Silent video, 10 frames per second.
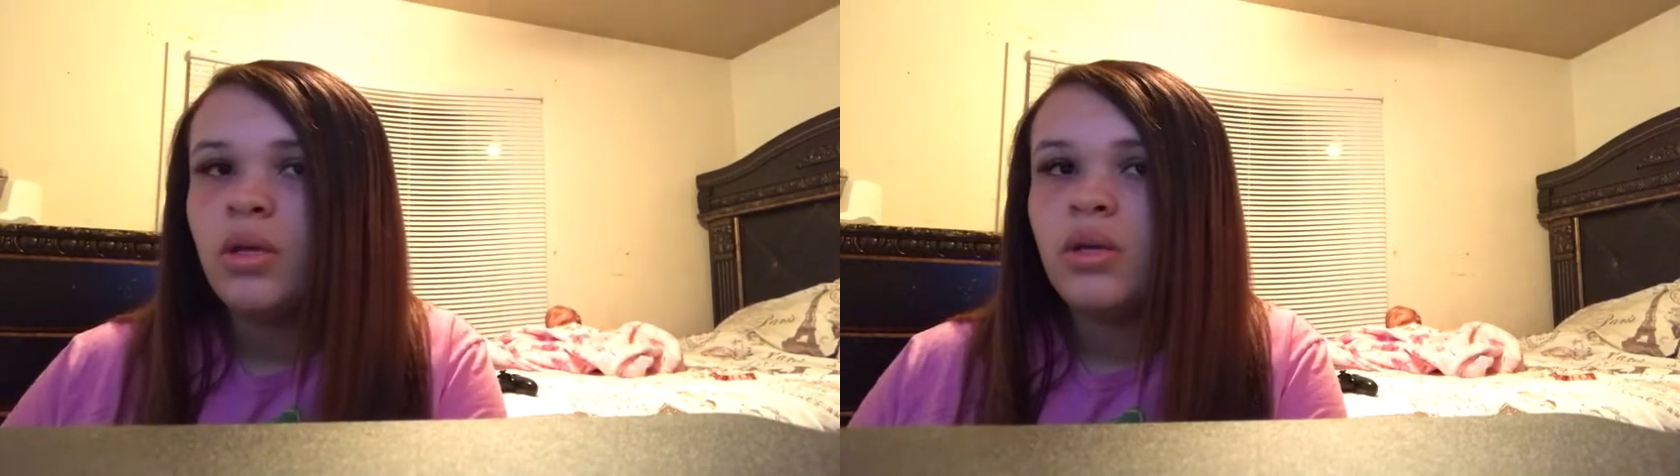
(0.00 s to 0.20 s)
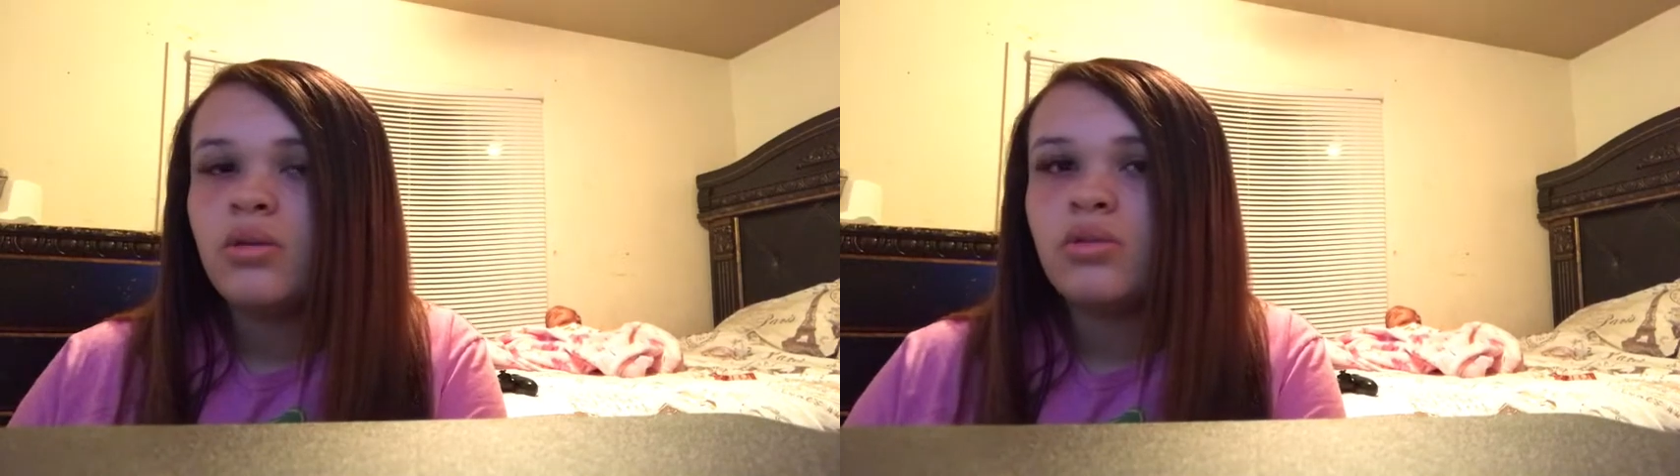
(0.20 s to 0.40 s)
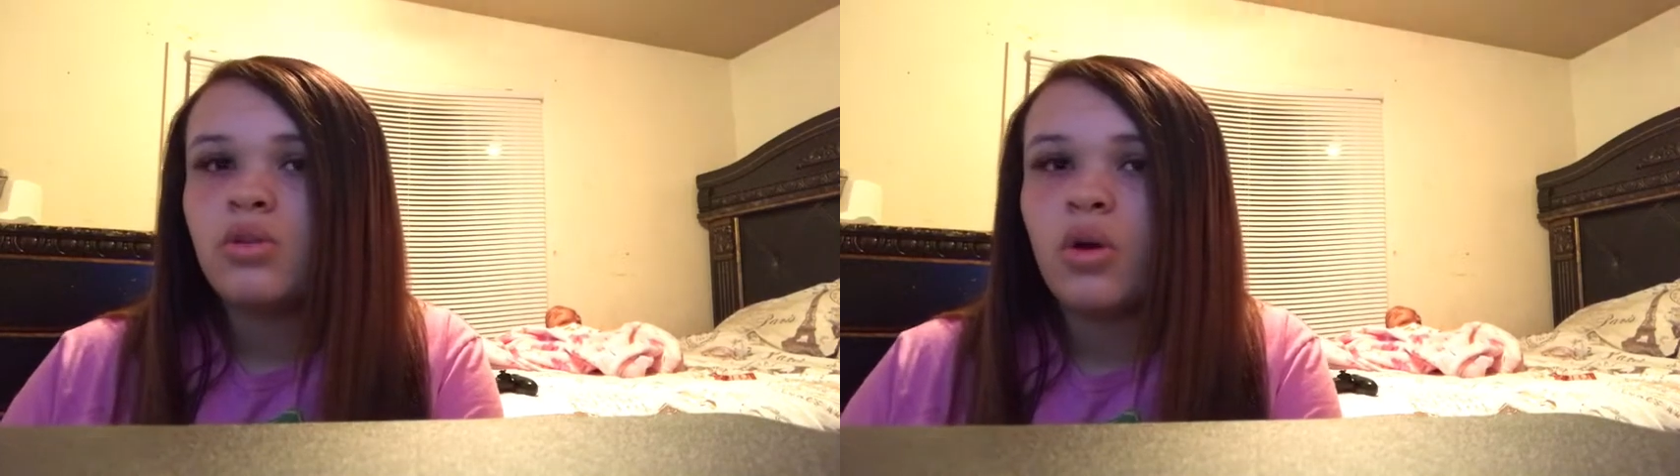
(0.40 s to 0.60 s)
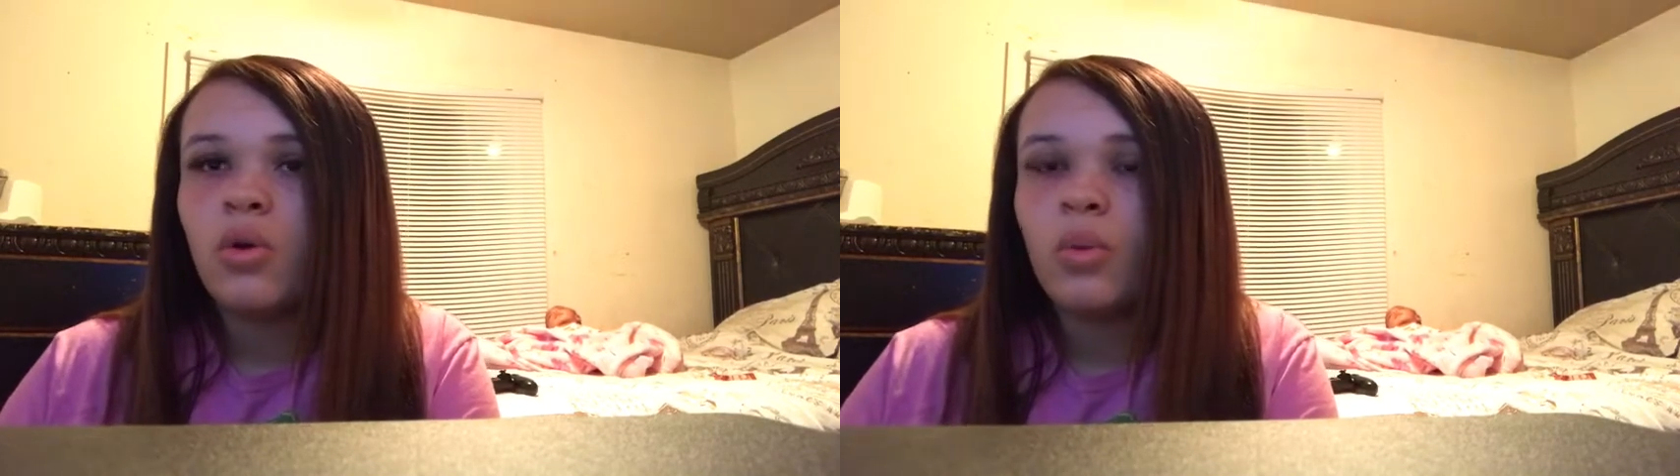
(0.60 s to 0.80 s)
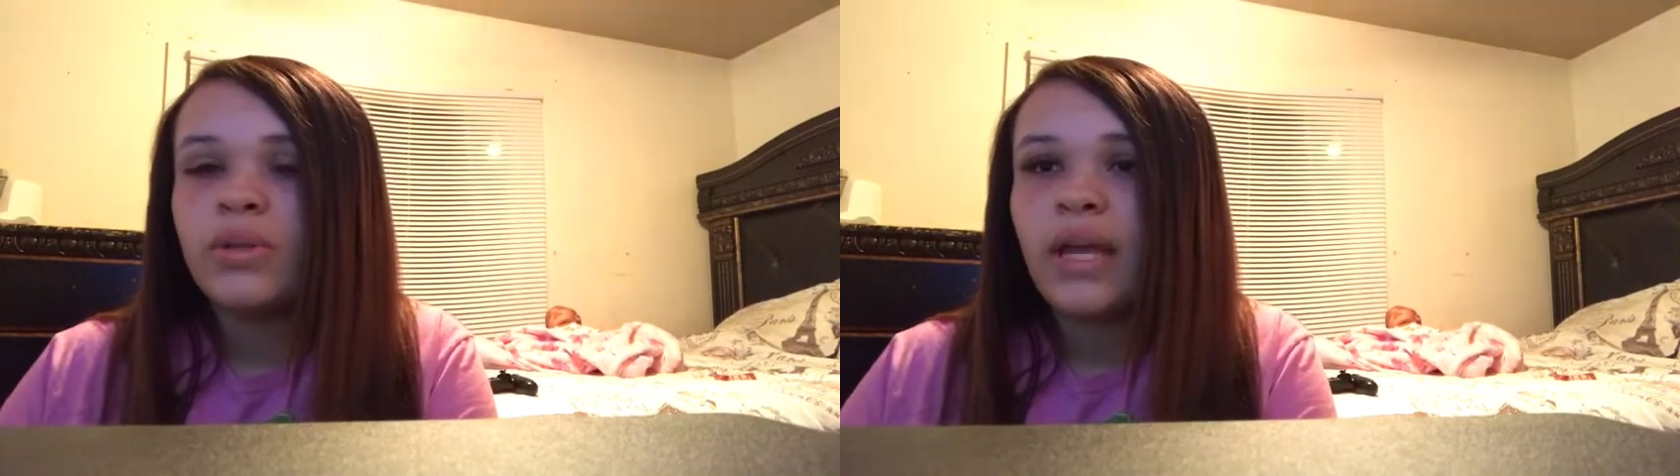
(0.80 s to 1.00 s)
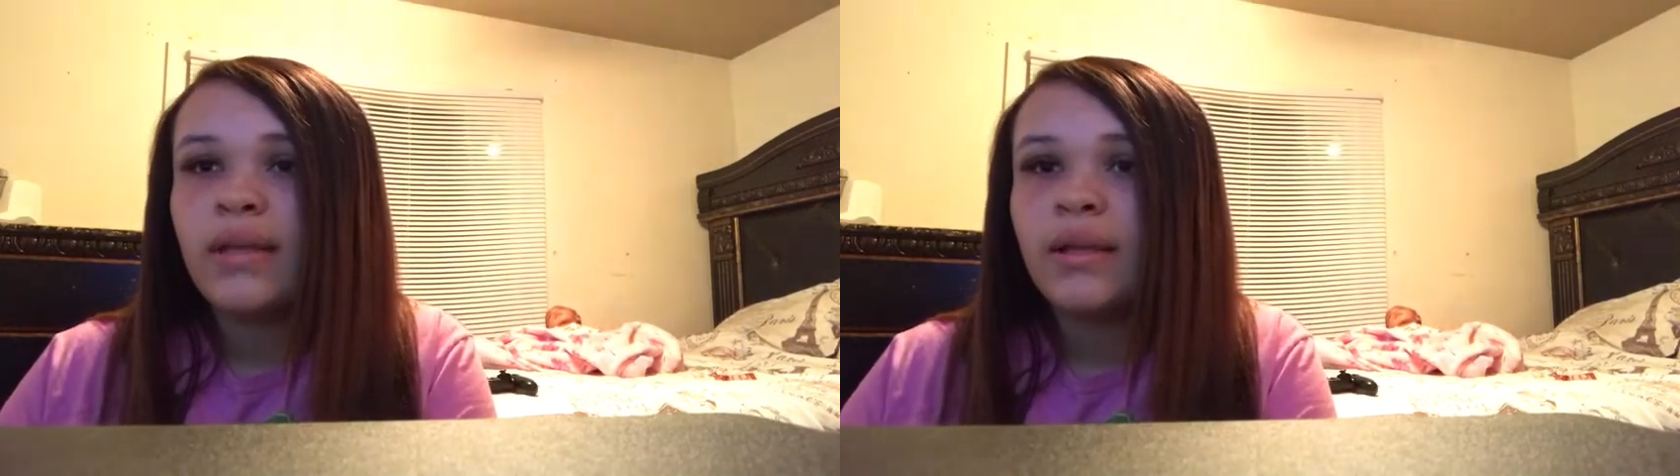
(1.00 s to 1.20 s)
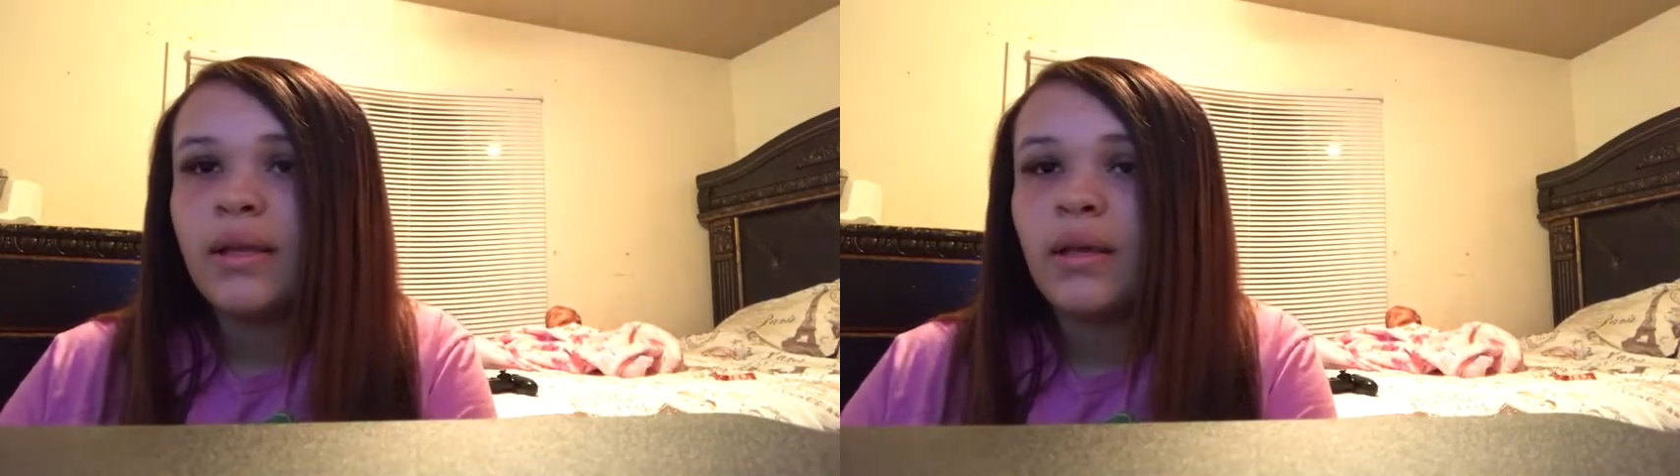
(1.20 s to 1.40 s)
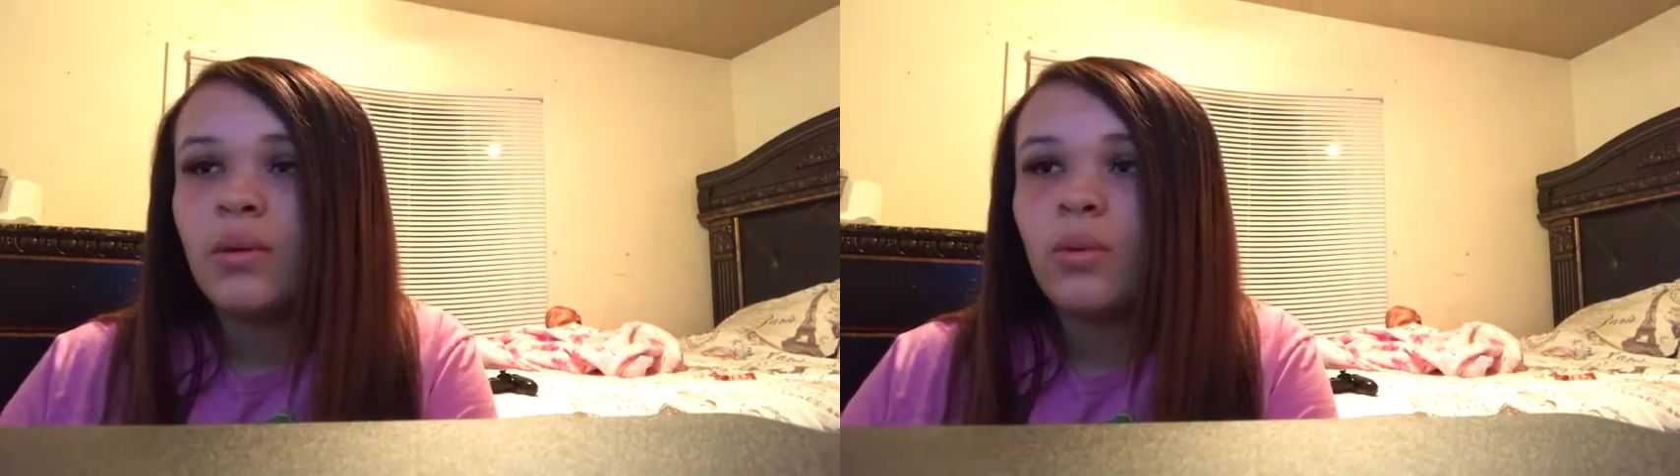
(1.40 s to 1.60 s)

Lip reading: so what they did